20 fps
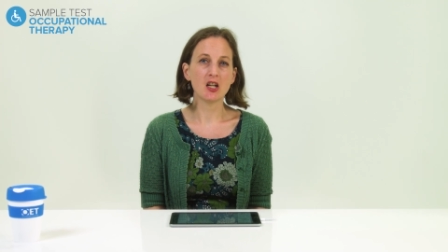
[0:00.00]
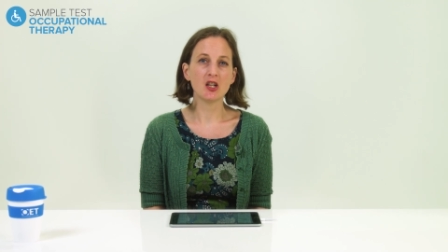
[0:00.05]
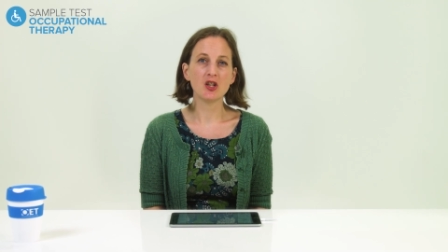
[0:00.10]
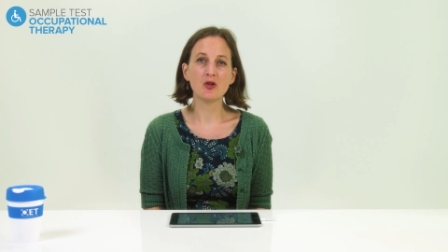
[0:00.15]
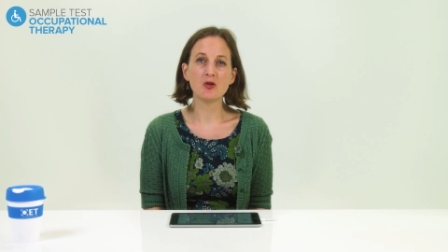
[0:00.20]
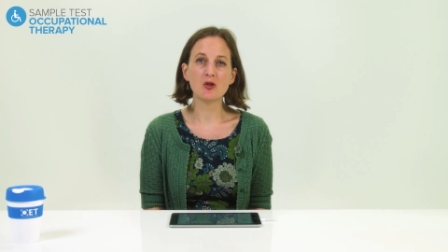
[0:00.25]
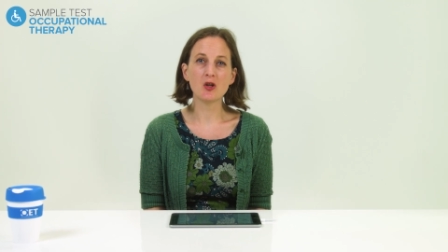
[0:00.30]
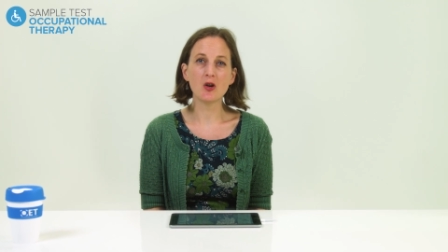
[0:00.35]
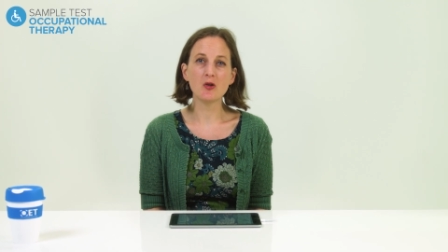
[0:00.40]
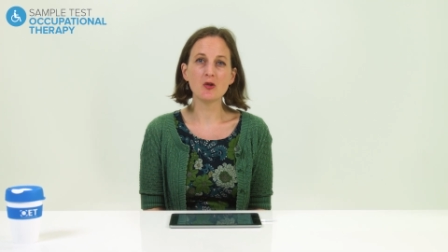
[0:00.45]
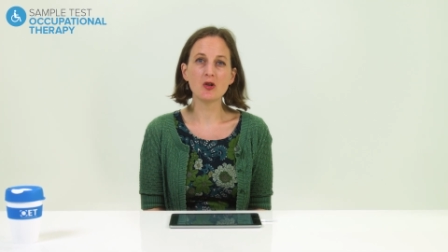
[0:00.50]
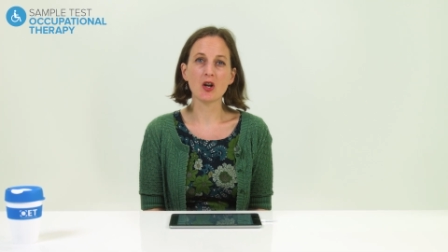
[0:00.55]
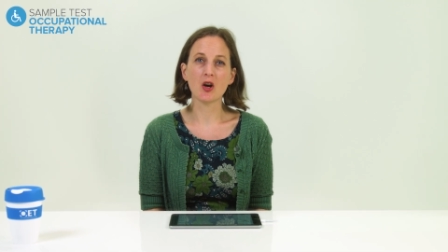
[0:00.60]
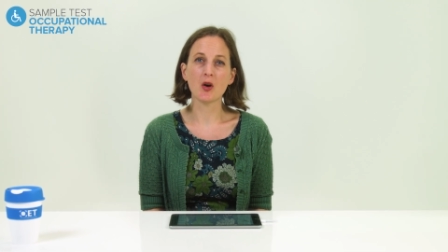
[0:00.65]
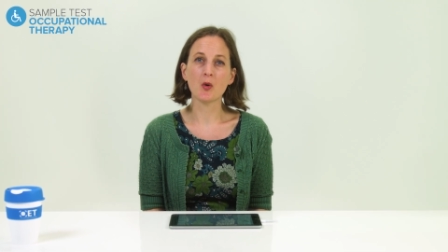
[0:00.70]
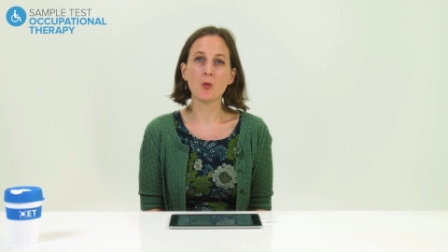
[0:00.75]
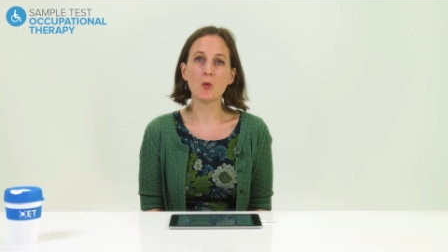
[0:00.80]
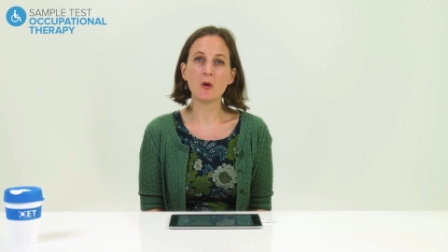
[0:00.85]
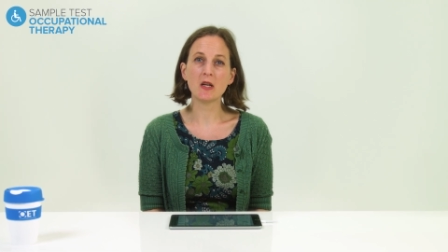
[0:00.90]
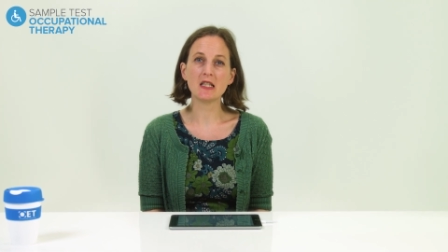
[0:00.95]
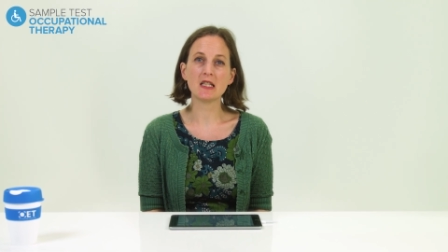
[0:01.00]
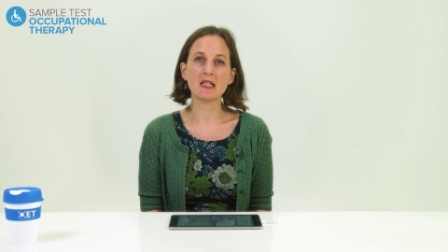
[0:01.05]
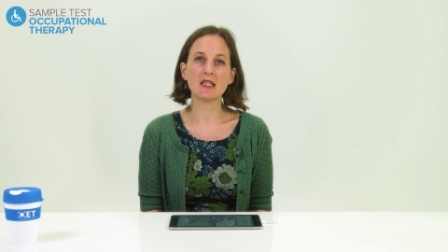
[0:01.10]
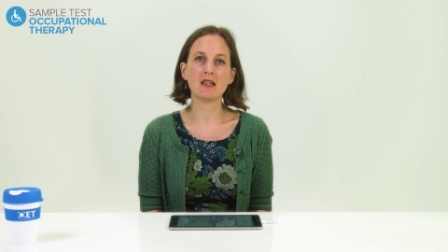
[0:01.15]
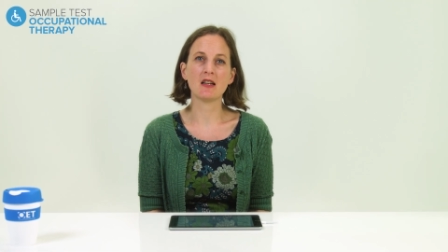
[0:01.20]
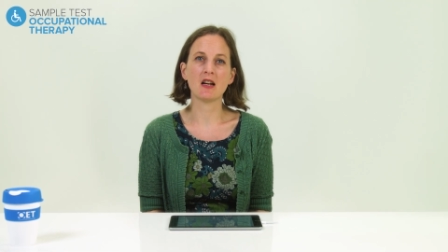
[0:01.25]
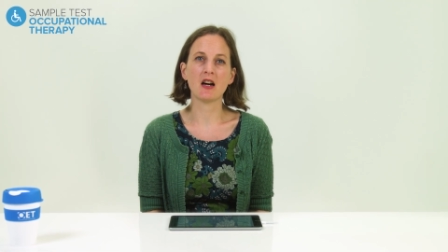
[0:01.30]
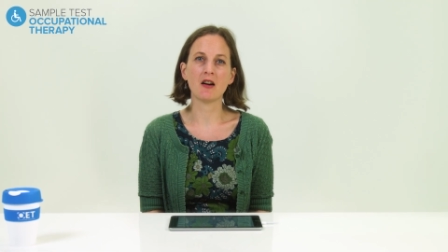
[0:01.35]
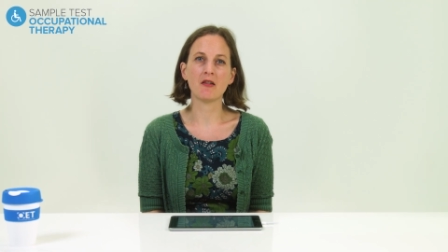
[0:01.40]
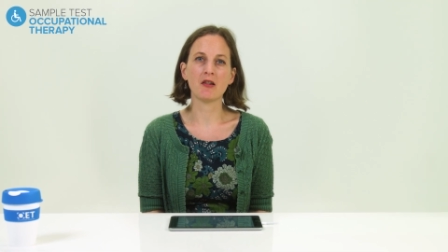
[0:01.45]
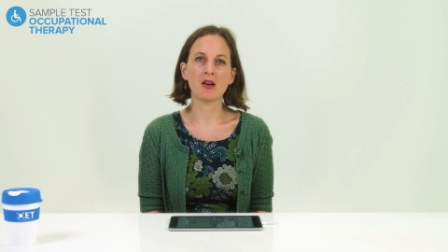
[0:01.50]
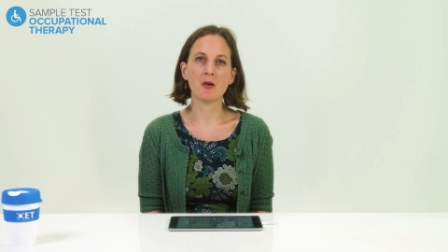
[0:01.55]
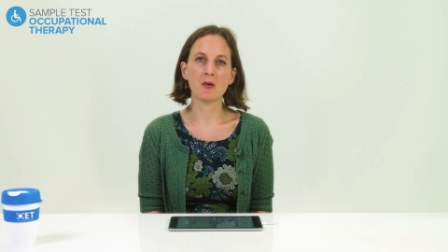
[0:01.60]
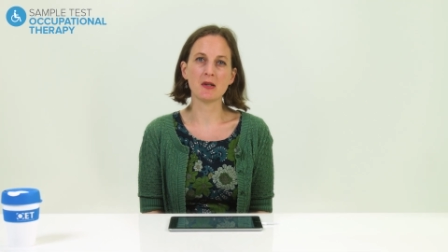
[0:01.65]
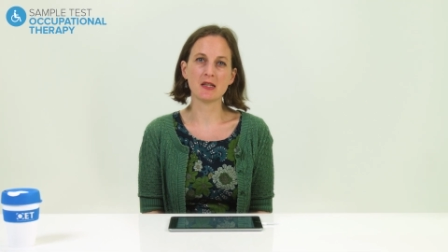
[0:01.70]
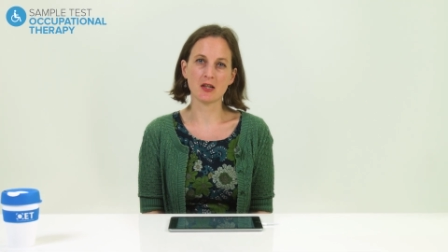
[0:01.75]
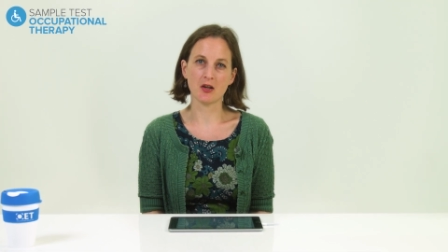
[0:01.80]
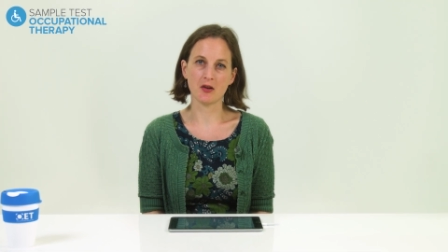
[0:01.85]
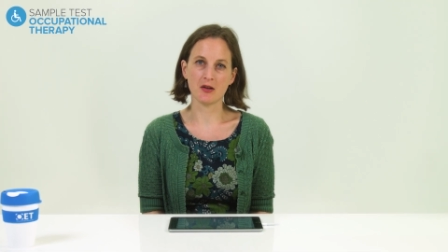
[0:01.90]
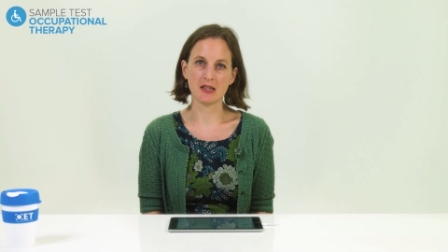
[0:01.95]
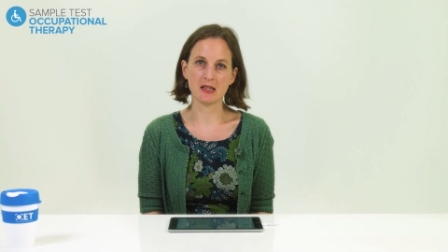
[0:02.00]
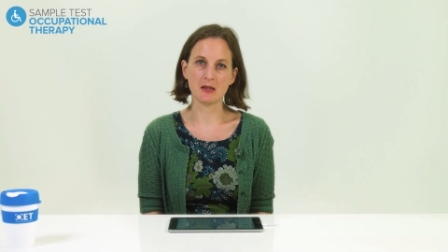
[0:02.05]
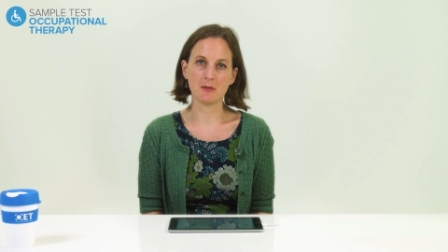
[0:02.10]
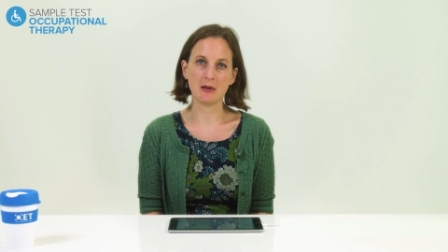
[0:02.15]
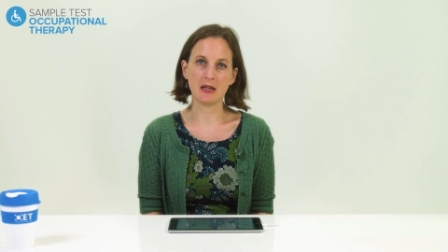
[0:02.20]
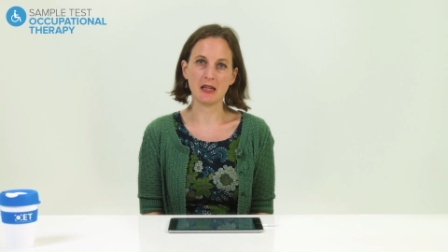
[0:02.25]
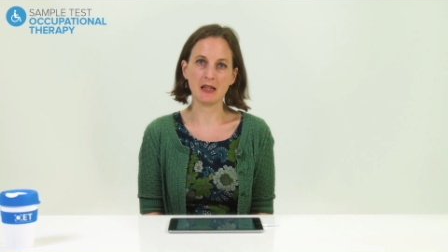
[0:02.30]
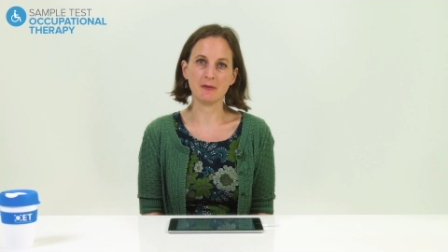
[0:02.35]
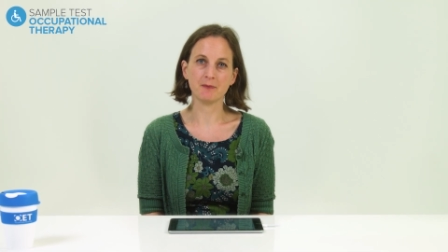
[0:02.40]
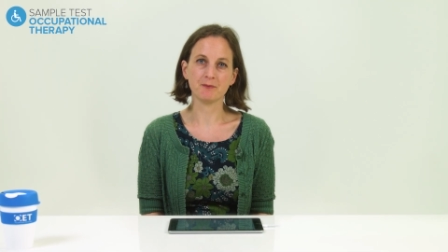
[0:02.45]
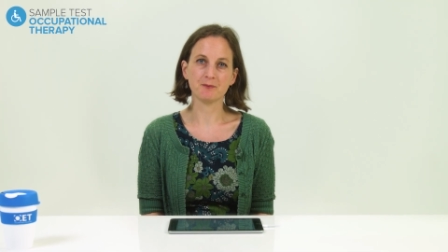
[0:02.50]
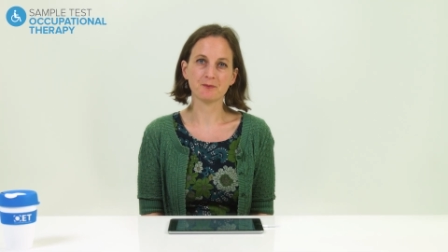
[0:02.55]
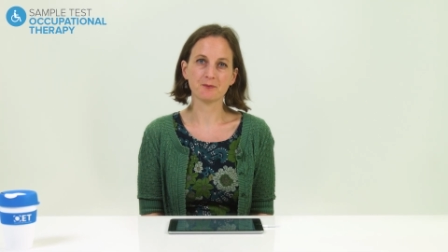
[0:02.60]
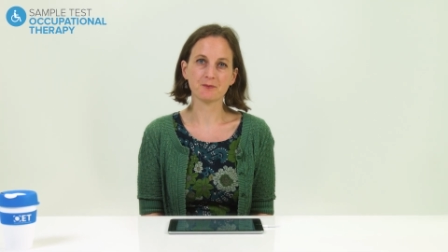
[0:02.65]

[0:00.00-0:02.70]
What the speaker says: you don't know which scenario it's going to be.